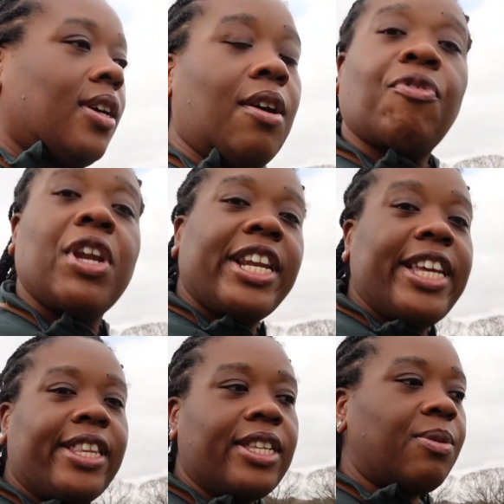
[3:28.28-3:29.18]
friendly
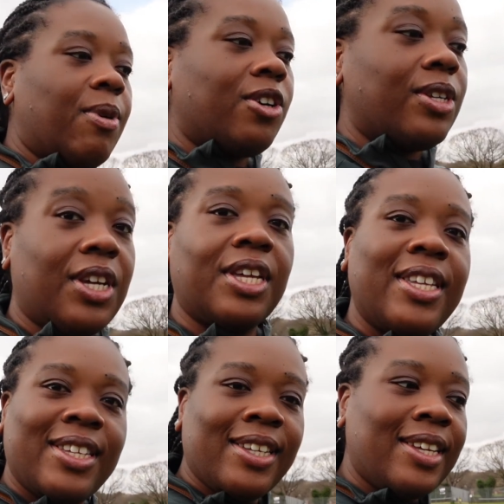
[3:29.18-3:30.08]
in this world,
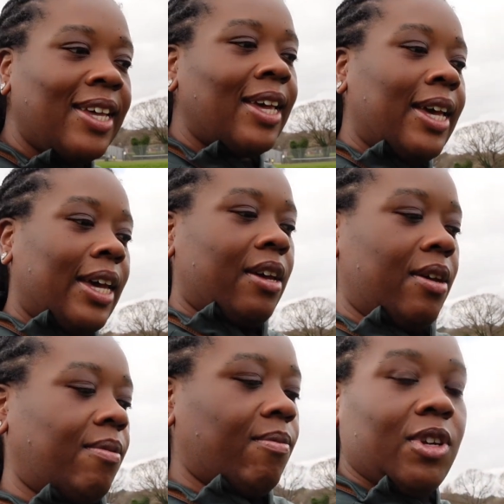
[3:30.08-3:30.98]

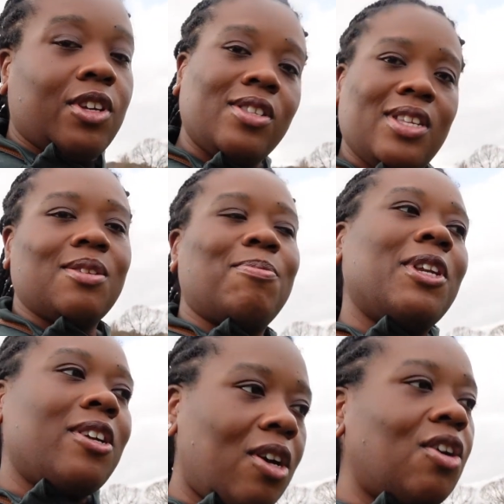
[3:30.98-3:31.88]
because there's been
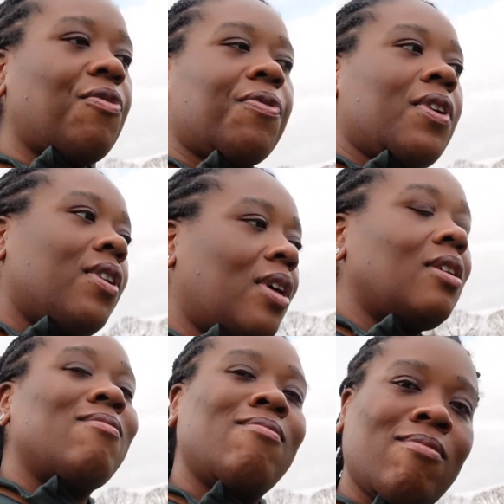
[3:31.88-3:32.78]
a lot of
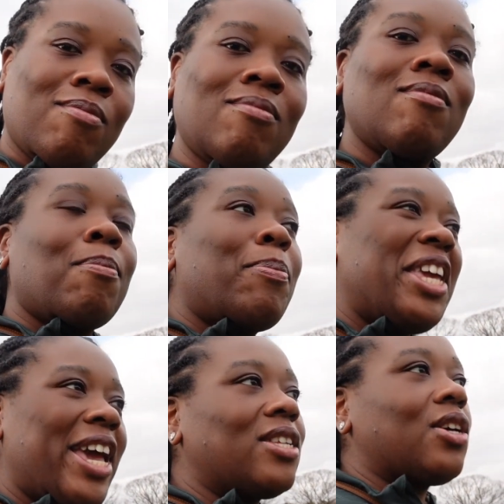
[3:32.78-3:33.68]

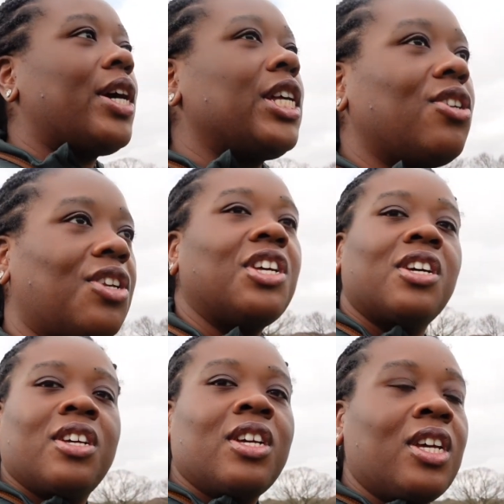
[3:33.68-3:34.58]
BS going on
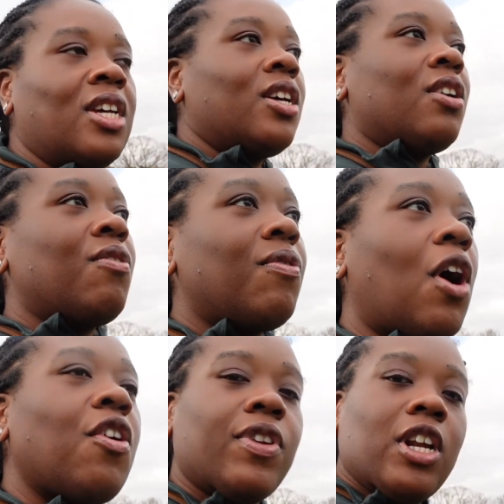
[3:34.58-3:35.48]

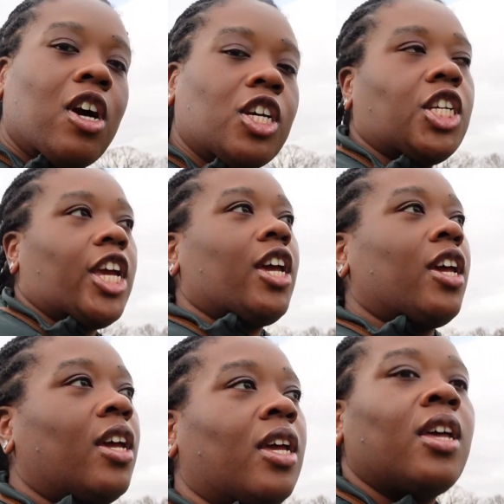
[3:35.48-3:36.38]
over the last year.
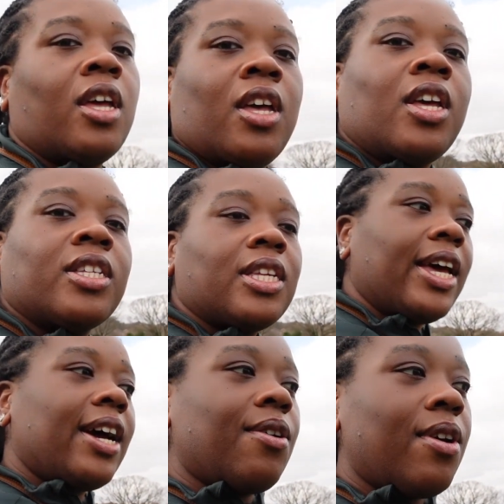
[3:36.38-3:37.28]
So
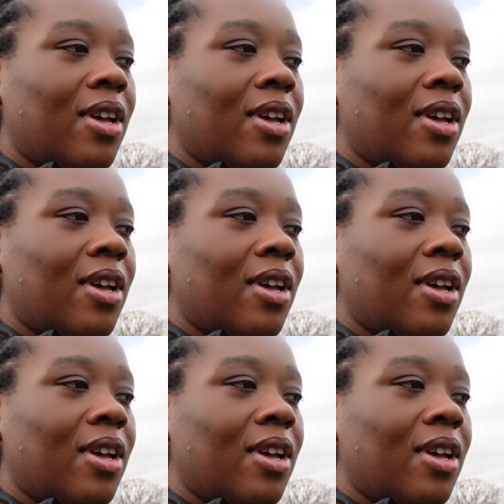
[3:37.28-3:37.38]
now